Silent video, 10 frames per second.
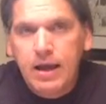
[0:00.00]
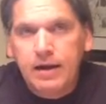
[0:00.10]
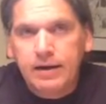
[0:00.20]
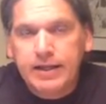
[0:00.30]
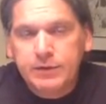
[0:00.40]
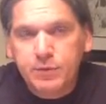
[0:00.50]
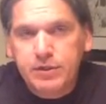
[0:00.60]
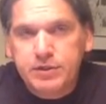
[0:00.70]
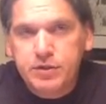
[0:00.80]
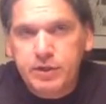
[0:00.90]
Our last word
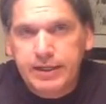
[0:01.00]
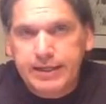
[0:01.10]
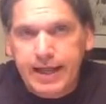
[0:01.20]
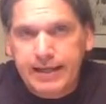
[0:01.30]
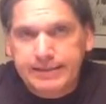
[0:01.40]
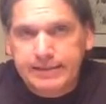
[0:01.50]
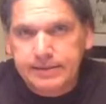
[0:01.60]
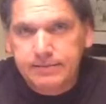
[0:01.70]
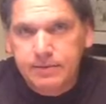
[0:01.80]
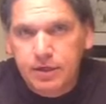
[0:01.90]
is nucleic
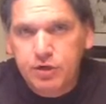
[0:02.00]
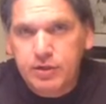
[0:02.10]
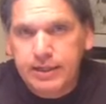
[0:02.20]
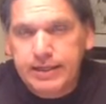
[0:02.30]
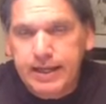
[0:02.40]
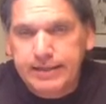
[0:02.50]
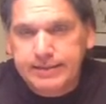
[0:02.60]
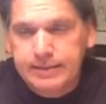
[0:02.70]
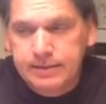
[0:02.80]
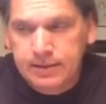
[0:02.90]
acid. A nucleic
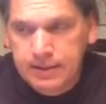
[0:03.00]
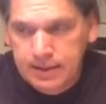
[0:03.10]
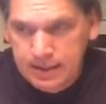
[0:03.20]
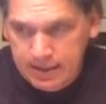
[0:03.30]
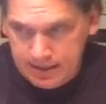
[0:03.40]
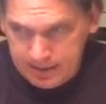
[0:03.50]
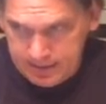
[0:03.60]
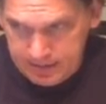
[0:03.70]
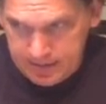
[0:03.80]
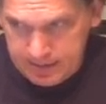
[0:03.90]
acid
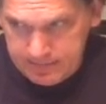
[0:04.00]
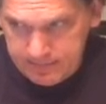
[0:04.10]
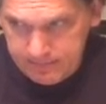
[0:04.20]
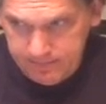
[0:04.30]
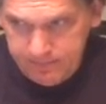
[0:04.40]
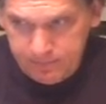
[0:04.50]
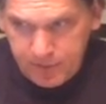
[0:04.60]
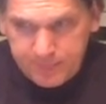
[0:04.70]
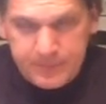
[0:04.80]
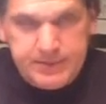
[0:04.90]

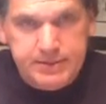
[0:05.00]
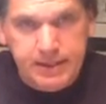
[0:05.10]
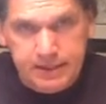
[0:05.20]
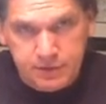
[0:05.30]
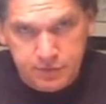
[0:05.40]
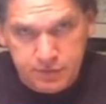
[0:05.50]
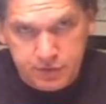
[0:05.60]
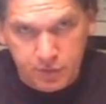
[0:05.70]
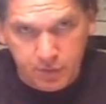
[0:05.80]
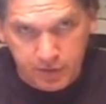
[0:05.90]
purpose is to
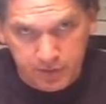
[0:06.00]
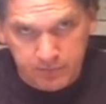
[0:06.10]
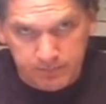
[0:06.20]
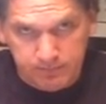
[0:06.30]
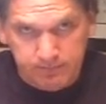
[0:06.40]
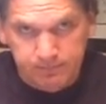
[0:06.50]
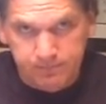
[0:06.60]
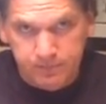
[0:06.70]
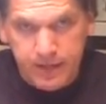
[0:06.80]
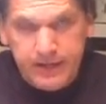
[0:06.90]
store
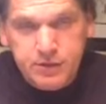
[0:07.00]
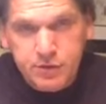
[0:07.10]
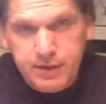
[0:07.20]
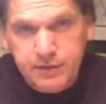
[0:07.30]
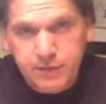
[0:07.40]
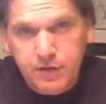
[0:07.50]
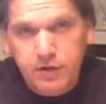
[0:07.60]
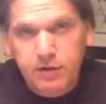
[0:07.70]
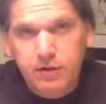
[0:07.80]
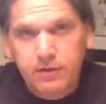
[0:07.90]
and
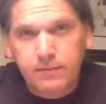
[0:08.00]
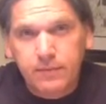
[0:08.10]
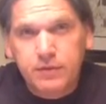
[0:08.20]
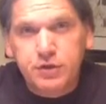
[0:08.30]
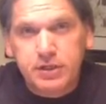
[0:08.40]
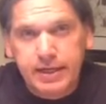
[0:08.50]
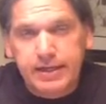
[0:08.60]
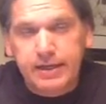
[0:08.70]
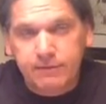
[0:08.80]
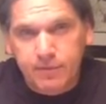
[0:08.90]
transfer
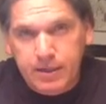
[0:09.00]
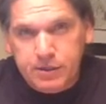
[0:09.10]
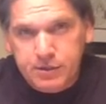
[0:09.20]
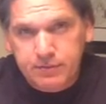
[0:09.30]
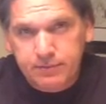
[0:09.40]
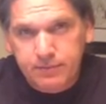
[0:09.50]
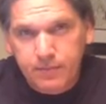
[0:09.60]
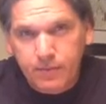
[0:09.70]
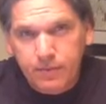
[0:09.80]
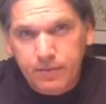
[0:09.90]
genetic information.
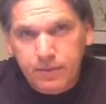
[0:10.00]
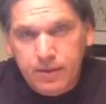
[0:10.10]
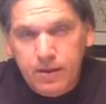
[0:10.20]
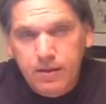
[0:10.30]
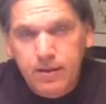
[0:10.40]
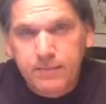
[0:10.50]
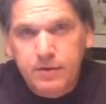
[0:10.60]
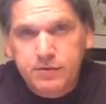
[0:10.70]
When